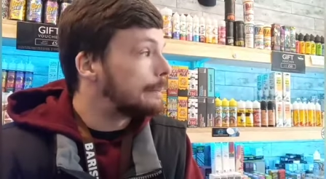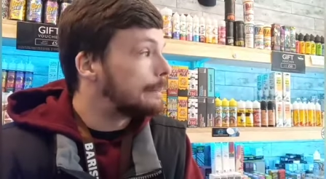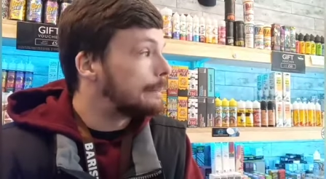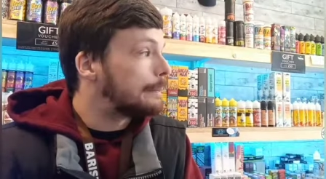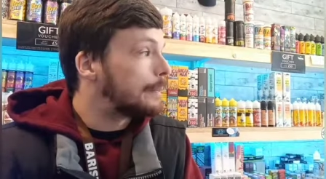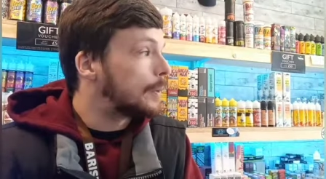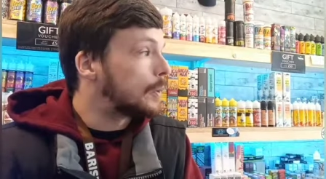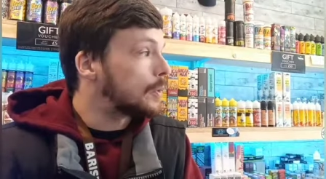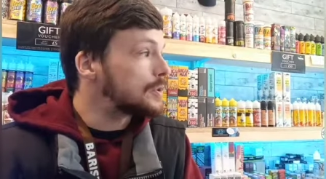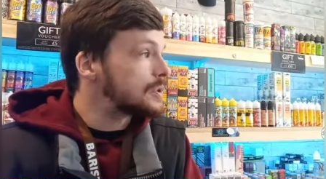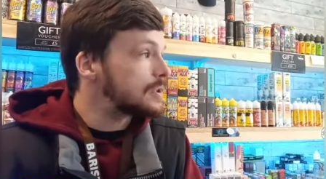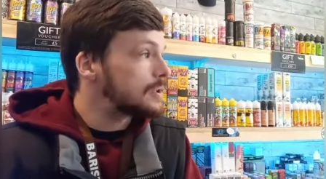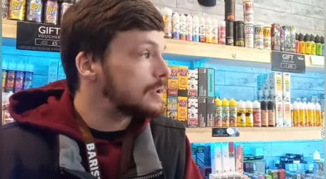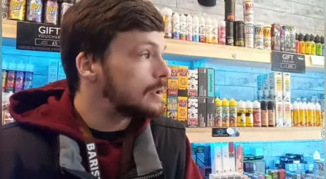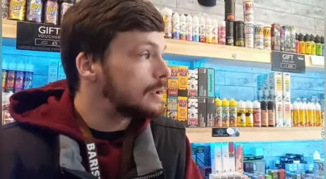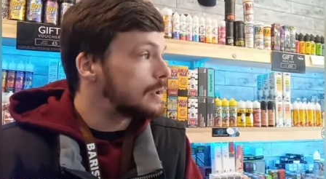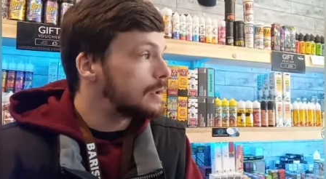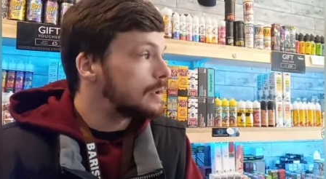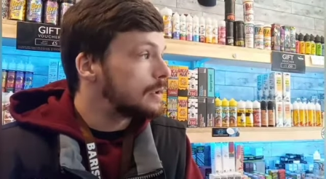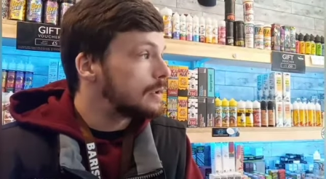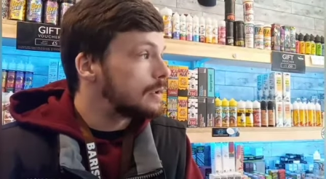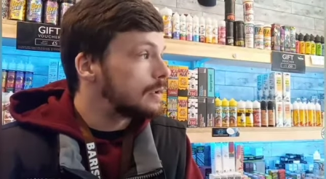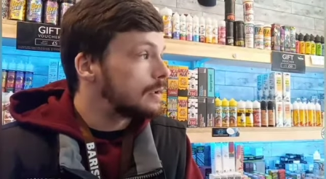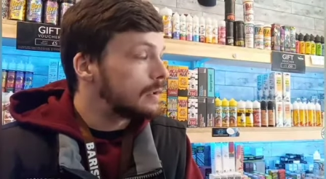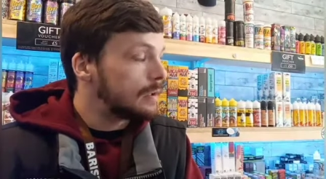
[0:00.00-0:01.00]
But
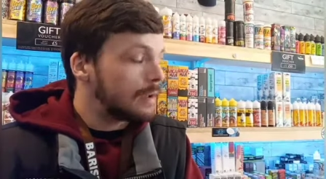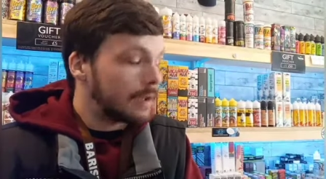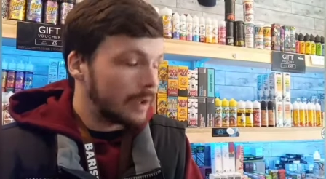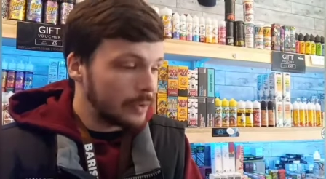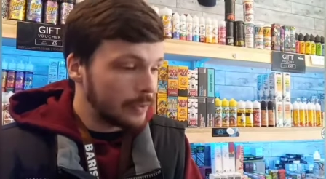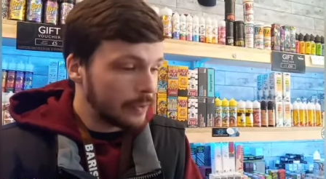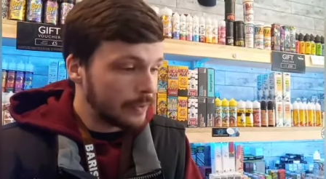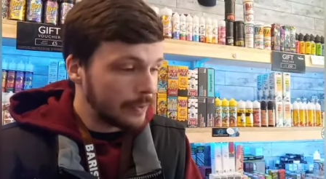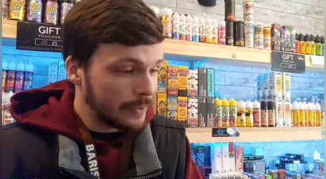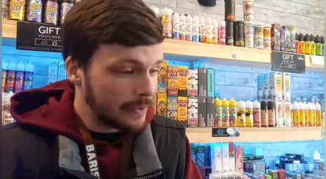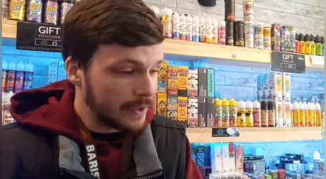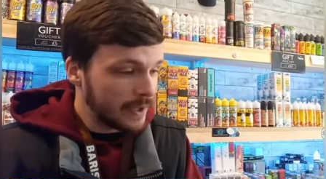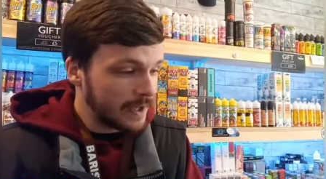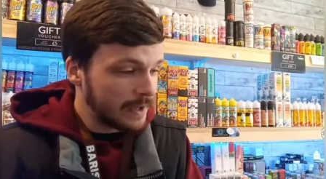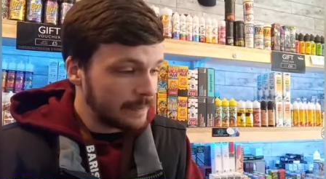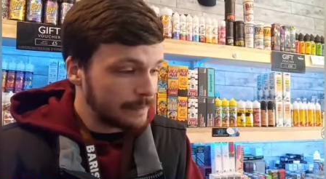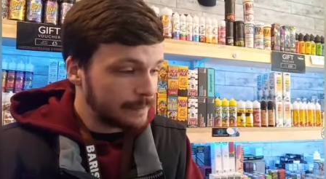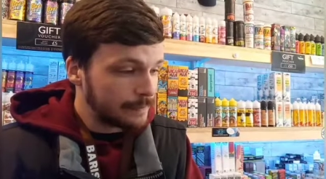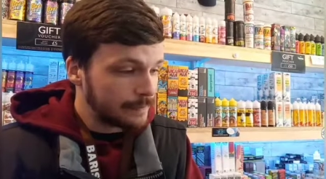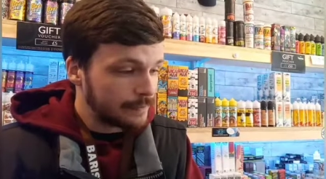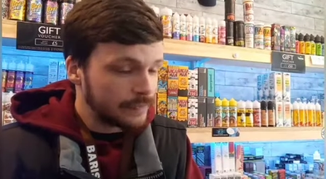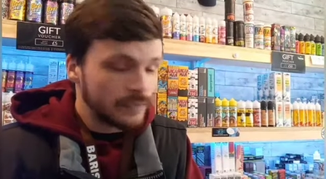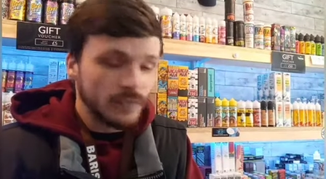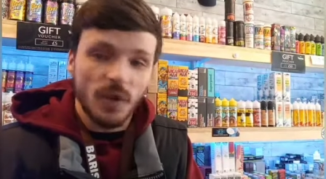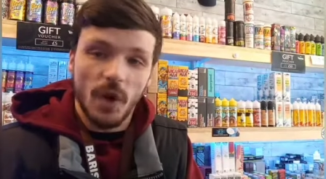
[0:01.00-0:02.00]
another thing,
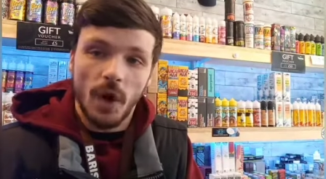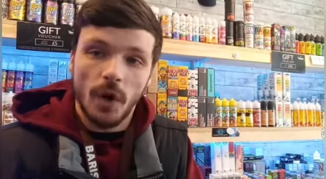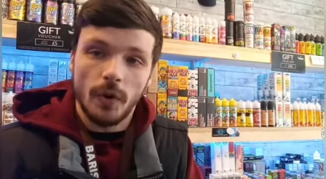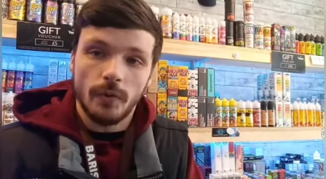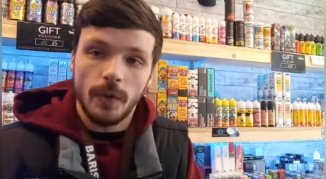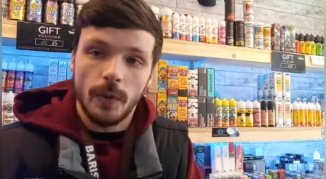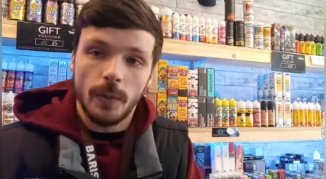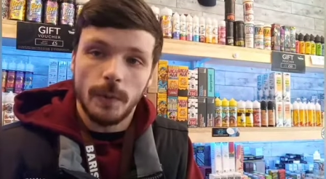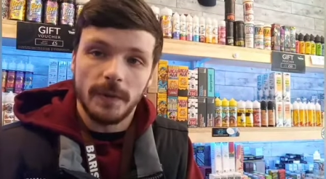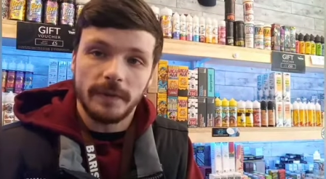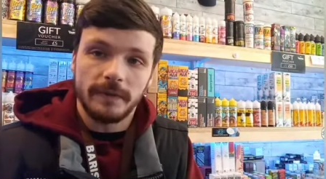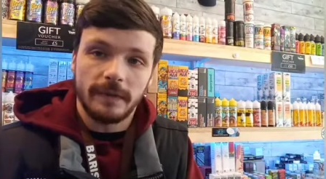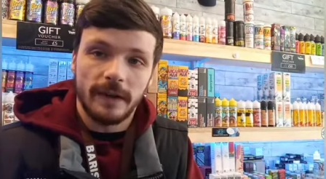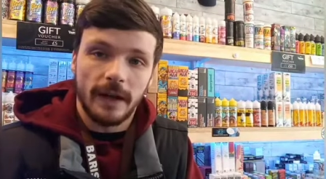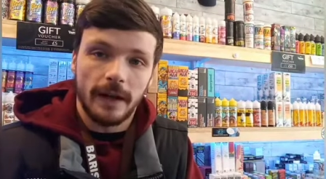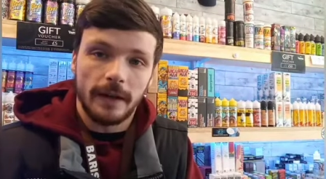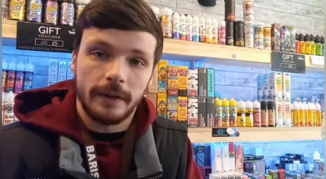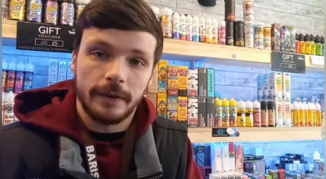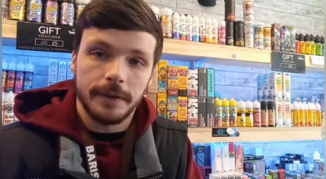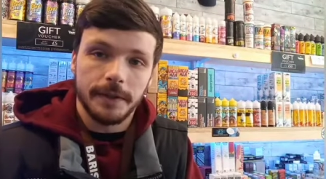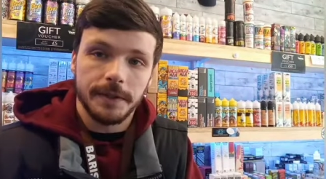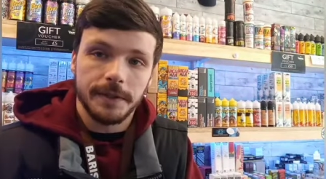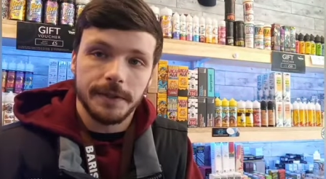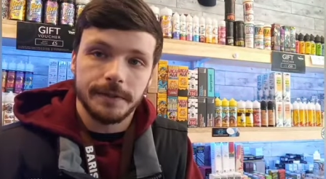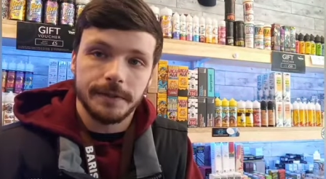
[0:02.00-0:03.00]

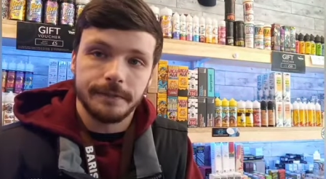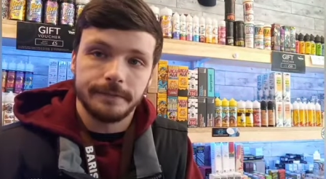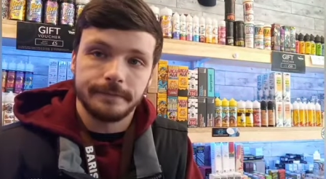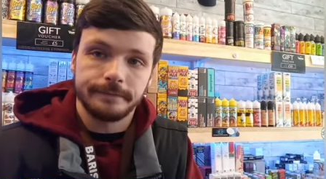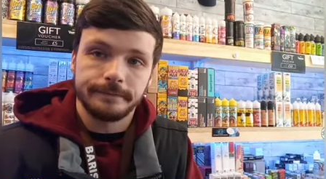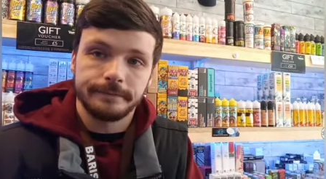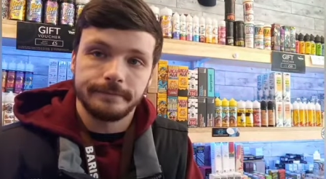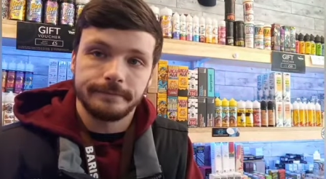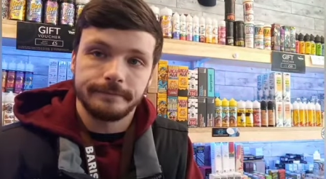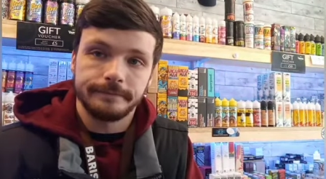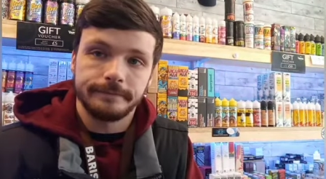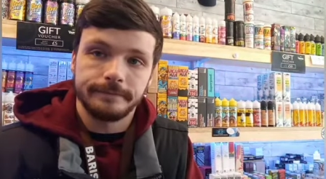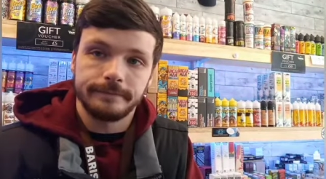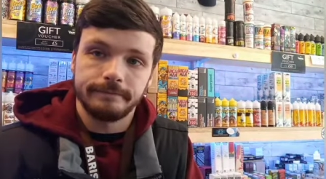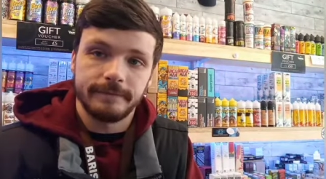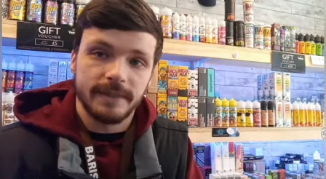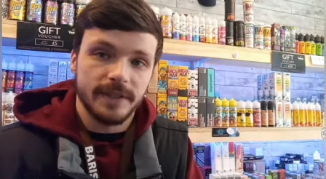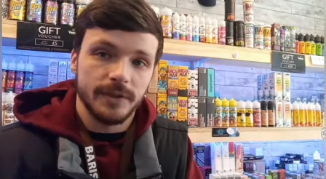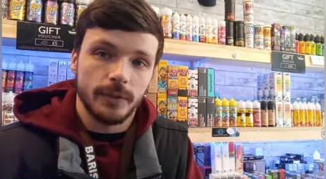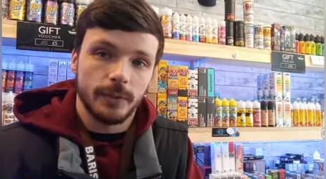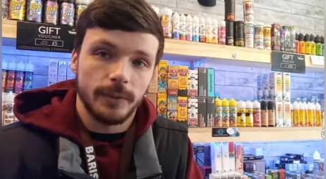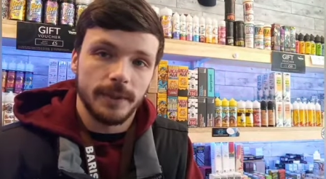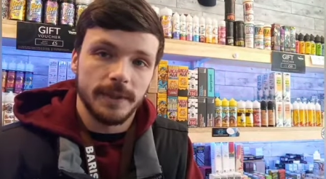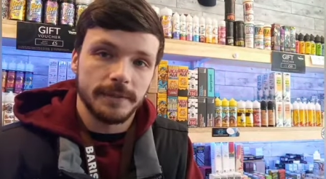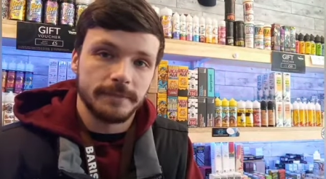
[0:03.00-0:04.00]
coronavirus. As
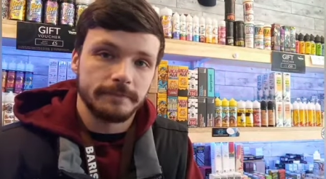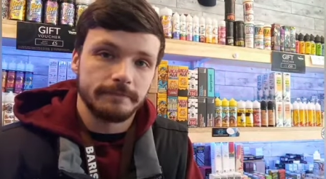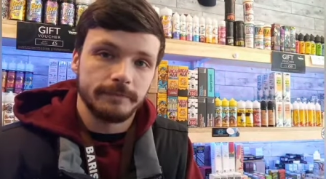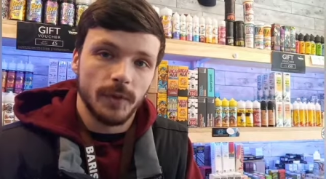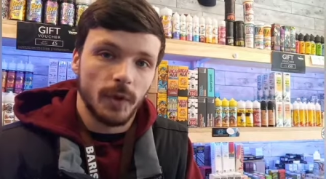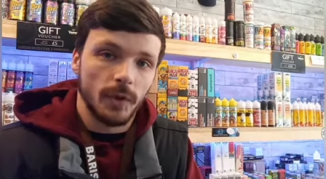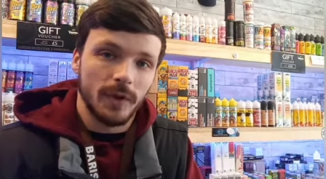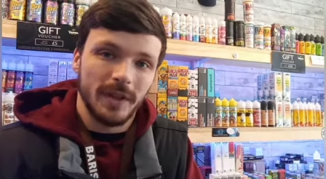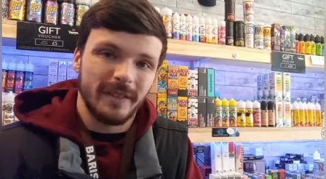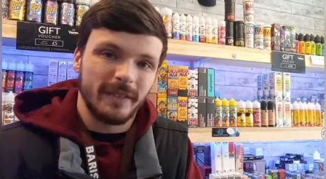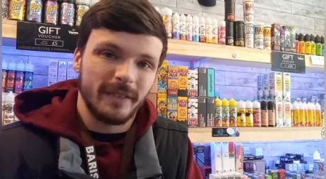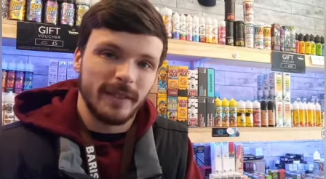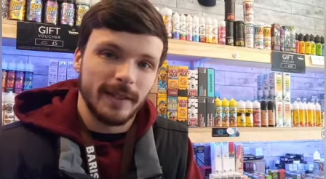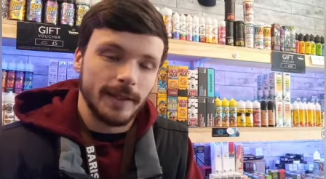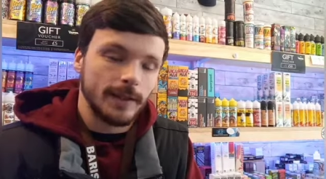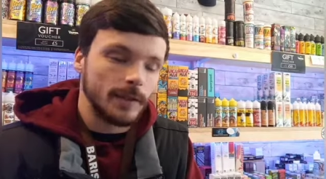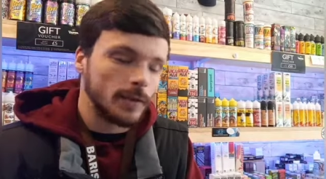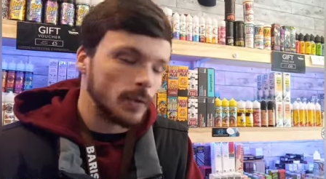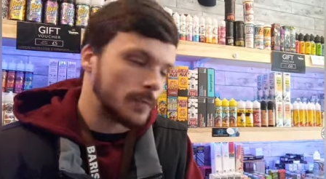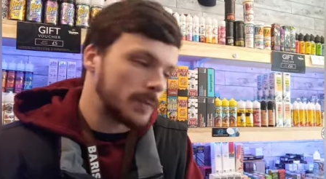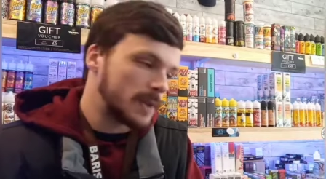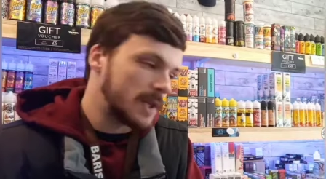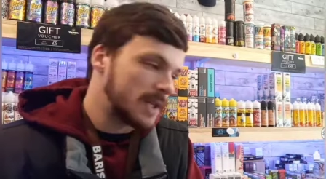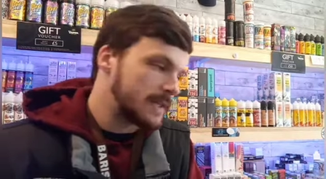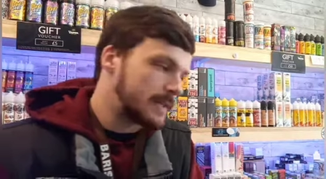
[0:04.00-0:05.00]
always, got to give a little
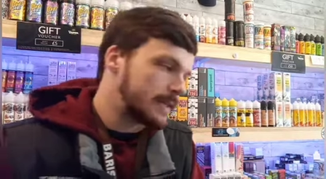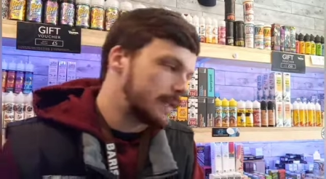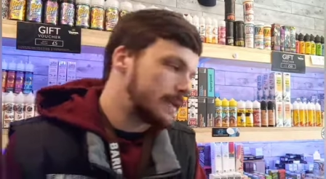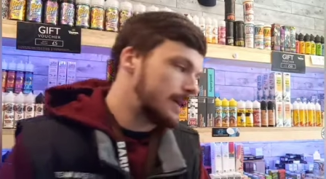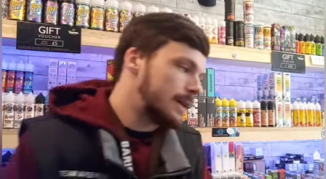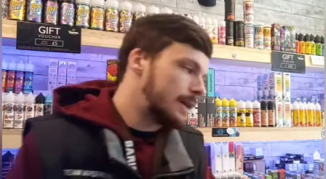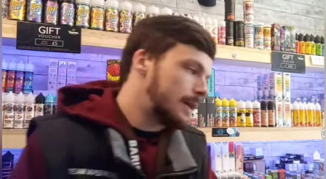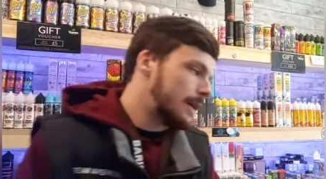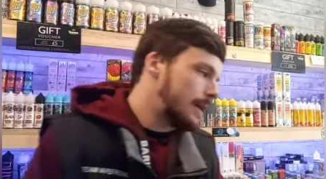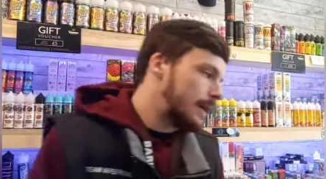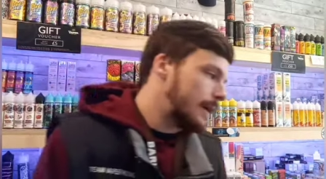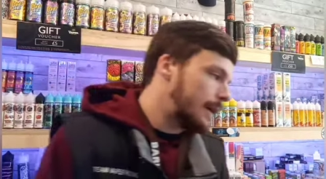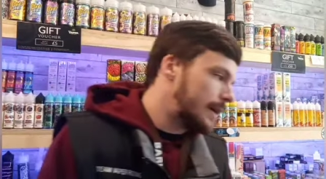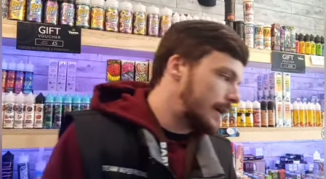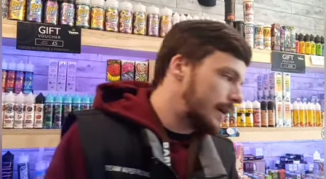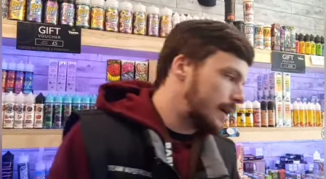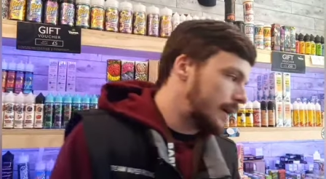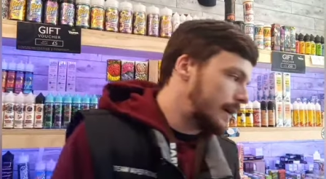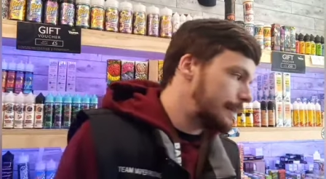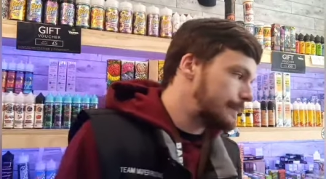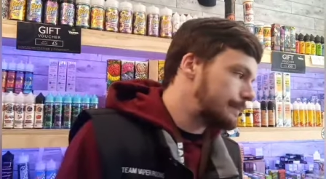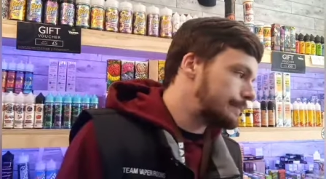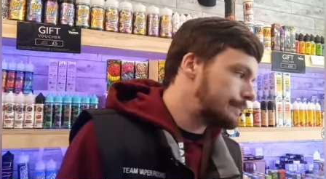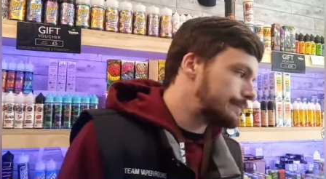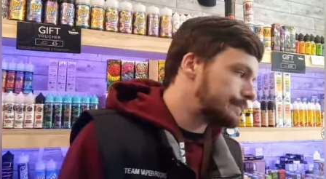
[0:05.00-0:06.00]
update.
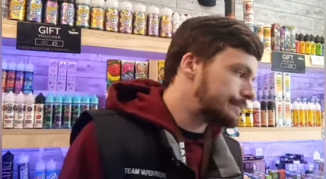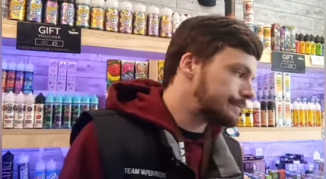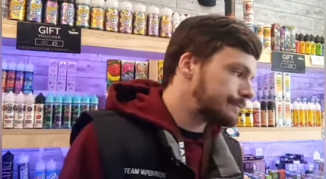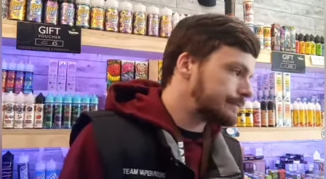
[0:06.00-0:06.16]
Um,